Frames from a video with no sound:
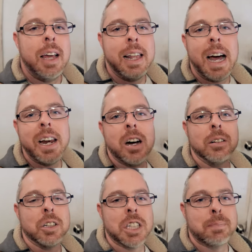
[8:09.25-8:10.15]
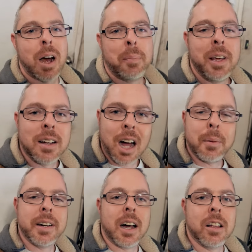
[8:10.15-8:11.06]
And I know this is probably
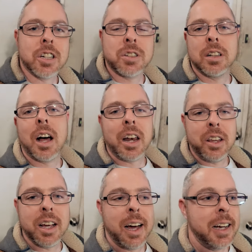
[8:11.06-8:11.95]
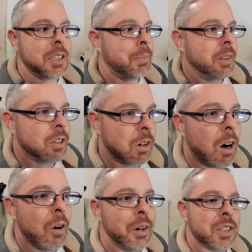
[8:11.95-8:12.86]
common knowledge to a lot of you guys, but there's
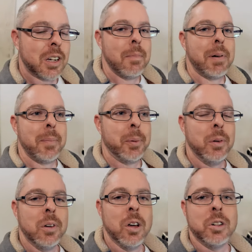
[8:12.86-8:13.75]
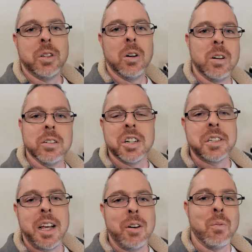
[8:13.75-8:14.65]
always some people who don't
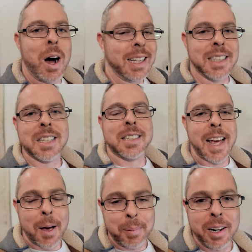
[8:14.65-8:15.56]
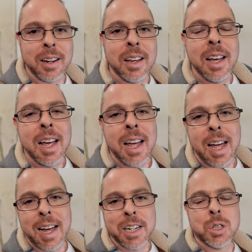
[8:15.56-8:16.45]
understand why this is happening,
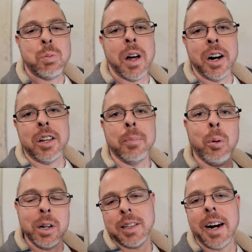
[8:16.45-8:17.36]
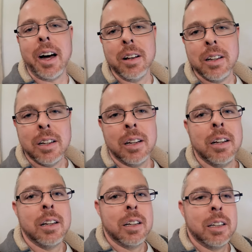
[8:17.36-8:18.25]
and I just wanted to point that out.
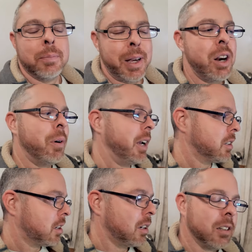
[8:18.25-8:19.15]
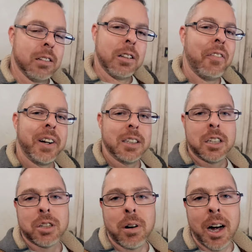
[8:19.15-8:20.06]
But anyways, don't forget to
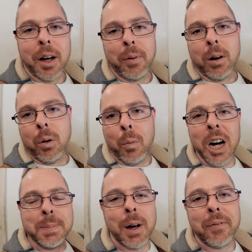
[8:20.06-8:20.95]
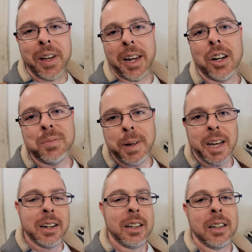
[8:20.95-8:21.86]
subscribe, watch my videos,
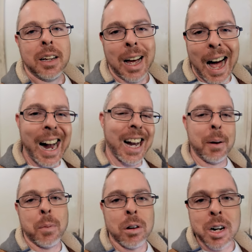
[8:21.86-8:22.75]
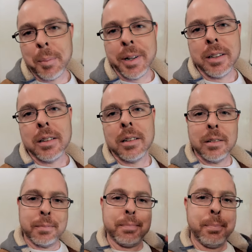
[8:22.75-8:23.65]
man. I got more coming.
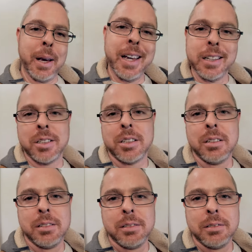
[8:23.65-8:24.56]
Peace.